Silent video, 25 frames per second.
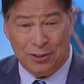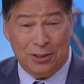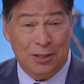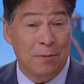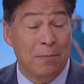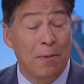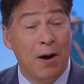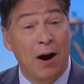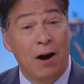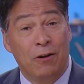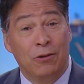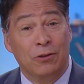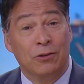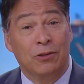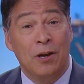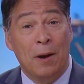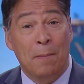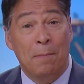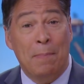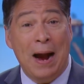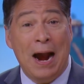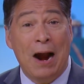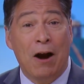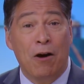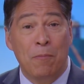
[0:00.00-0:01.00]
Tomorrow's
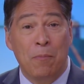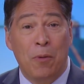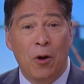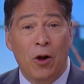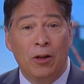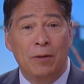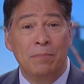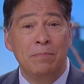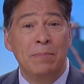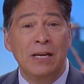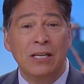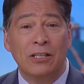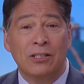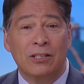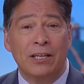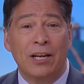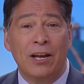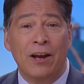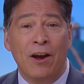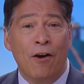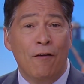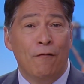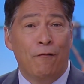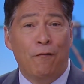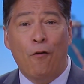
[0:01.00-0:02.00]
Powerball,
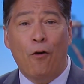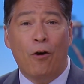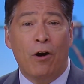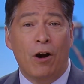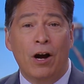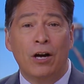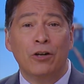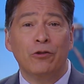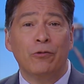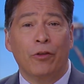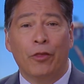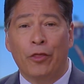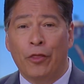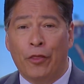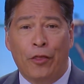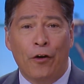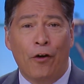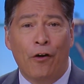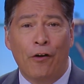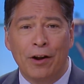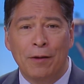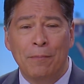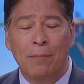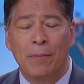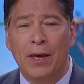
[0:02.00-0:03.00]
measly four hundred
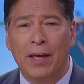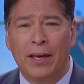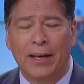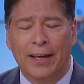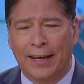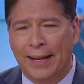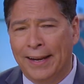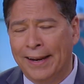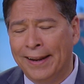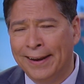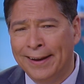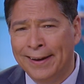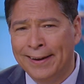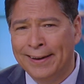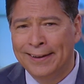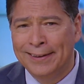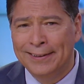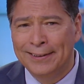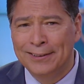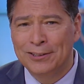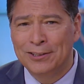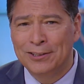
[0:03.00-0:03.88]
thirty million. You